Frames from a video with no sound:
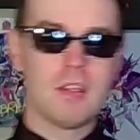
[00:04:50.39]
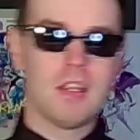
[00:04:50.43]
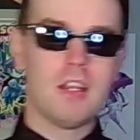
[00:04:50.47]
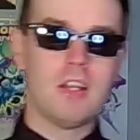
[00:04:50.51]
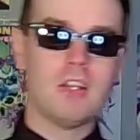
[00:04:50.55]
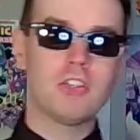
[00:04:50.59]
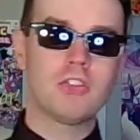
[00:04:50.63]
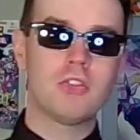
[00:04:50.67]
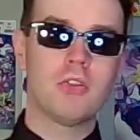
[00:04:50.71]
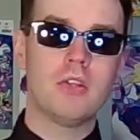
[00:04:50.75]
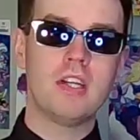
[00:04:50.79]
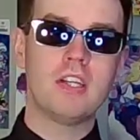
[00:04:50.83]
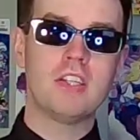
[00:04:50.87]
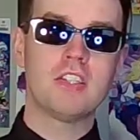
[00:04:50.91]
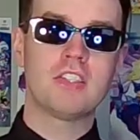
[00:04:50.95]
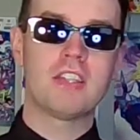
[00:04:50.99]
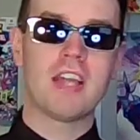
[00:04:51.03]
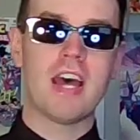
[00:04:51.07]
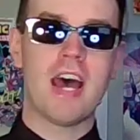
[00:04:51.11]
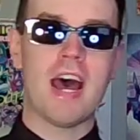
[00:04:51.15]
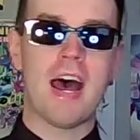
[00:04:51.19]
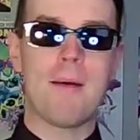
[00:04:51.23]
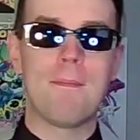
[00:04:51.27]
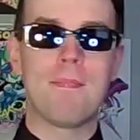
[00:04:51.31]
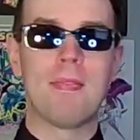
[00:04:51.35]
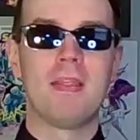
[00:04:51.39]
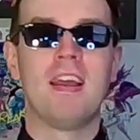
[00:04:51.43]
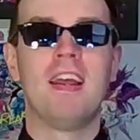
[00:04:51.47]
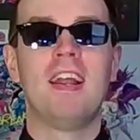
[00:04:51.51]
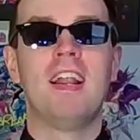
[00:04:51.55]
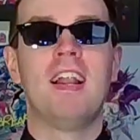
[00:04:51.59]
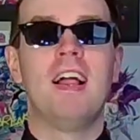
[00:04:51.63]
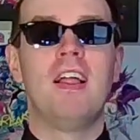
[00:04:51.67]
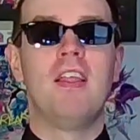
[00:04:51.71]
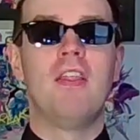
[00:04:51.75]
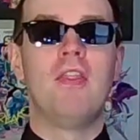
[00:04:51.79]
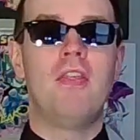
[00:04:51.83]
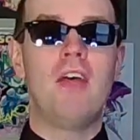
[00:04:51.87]
So there's that.
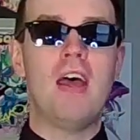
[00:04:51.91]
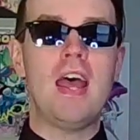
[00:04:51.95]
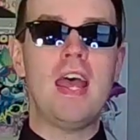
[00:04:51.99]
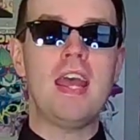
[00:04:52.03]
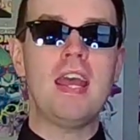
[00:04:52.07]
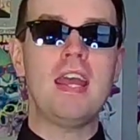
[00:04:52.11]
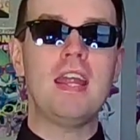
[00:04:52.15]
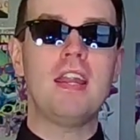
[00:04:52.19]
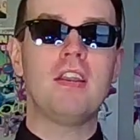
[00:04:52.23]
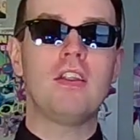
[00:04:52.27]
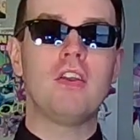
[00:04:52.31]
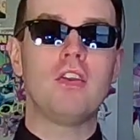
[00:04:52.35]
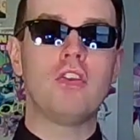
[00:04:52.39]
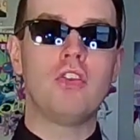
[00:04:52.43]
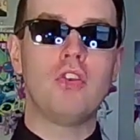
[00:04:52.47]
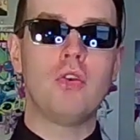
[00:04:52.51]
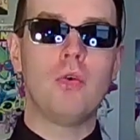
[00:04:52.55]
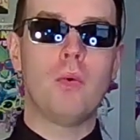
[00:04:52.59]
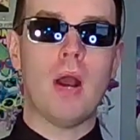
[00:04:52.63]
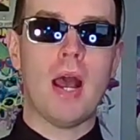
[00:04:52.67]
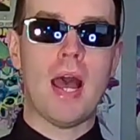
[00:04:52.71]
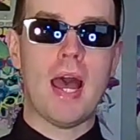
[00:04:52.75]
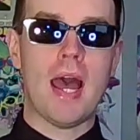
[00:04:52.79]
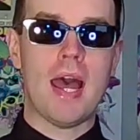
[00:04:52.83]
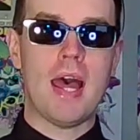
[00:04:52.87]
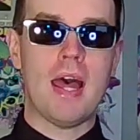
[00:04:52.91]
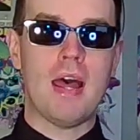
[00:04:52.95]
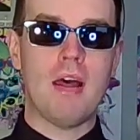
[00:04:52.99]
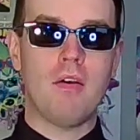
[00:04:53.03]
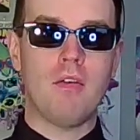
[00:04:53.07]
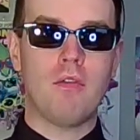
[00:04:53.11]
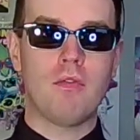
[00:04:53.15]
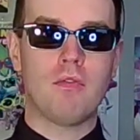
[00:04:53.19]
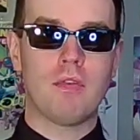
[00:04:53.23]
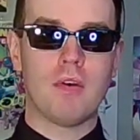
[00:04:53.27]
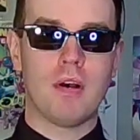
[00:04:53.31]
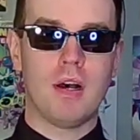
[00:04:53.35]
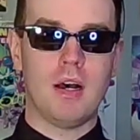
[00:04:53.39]
Then you
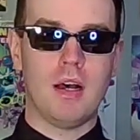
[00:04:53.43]
have,